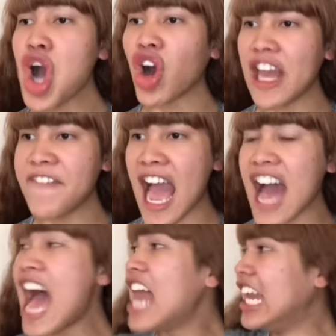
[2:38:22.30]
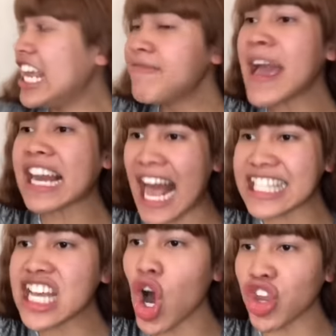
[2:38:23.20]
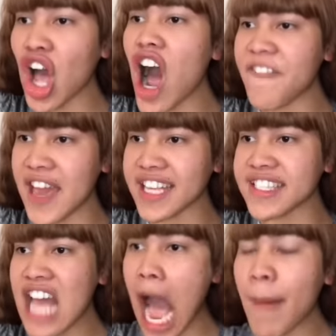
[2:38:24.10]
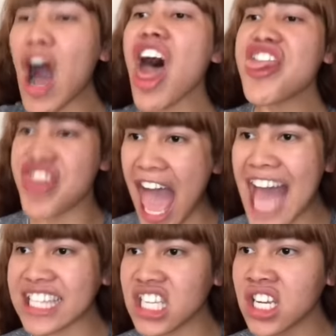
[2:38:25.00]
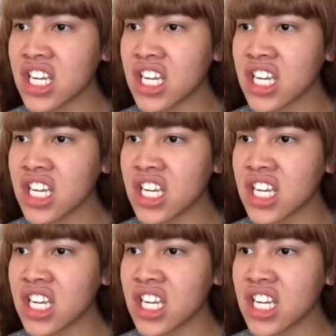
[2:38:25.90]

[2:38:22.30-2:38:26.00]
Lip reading: Olivia, leave my class and go to the office! How about that?